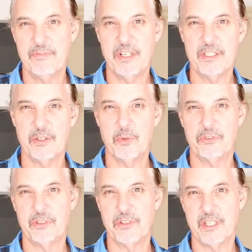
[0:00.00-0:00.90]

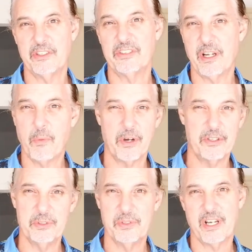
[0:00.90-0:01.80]
videos and things that I want to
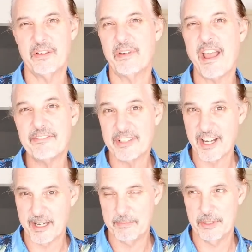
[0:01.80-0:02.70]
do that I don't have
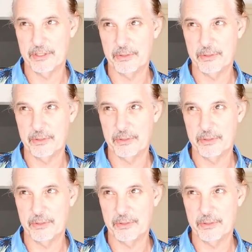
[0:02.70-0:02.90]
time to do,